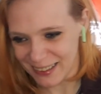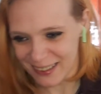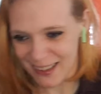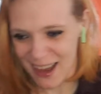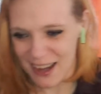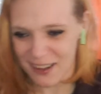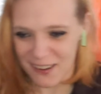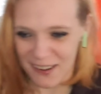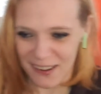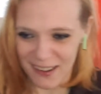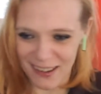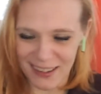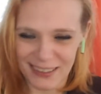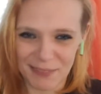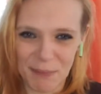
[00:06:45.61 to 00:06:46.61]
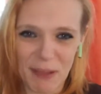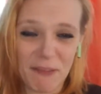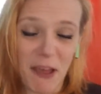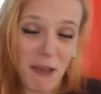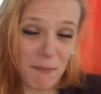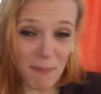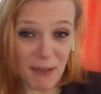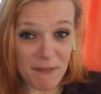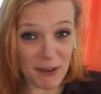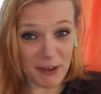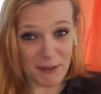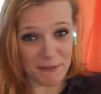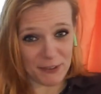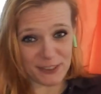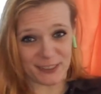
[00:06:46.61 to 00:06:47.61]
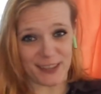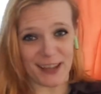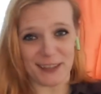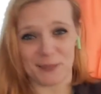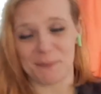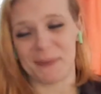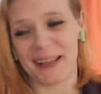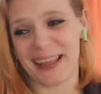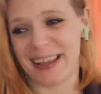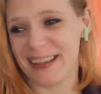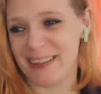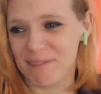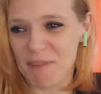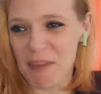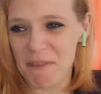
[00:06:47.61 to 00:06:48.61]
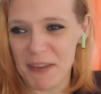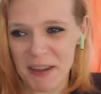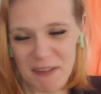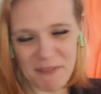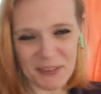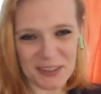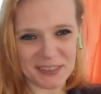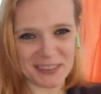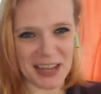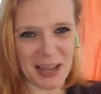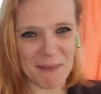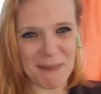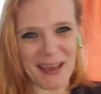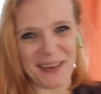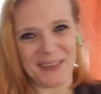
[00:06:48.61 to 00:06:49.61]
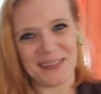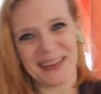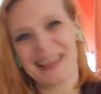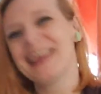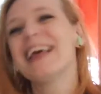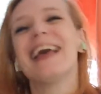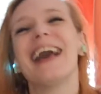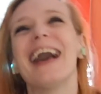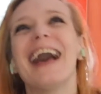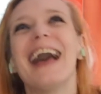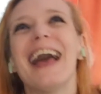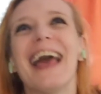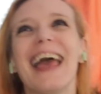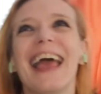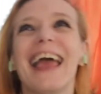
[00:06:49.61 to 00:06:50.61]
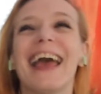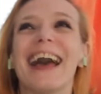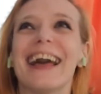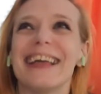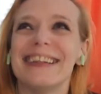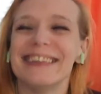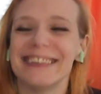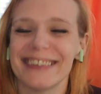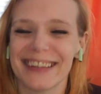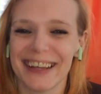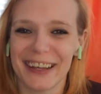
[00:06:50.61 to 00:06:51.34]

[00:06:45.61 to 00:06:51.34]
Anglicon, my very first cosplay, my very first time out. And